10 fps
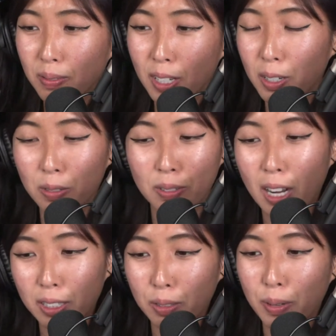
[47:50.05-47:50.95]
you know,
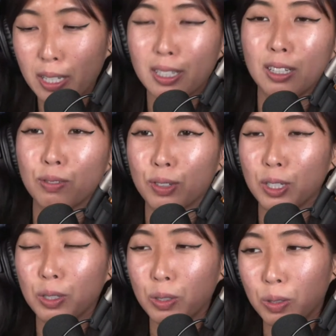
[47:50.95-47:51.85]
not the right thing for
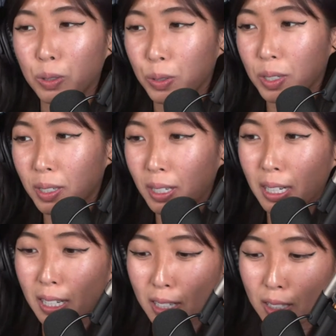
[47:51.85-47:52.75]
you or
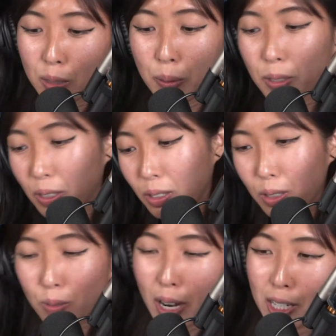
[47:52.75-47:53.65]
this person's
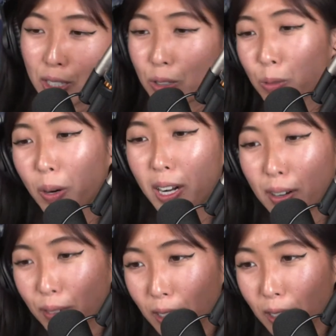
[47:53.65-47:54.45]
irrational or whatever.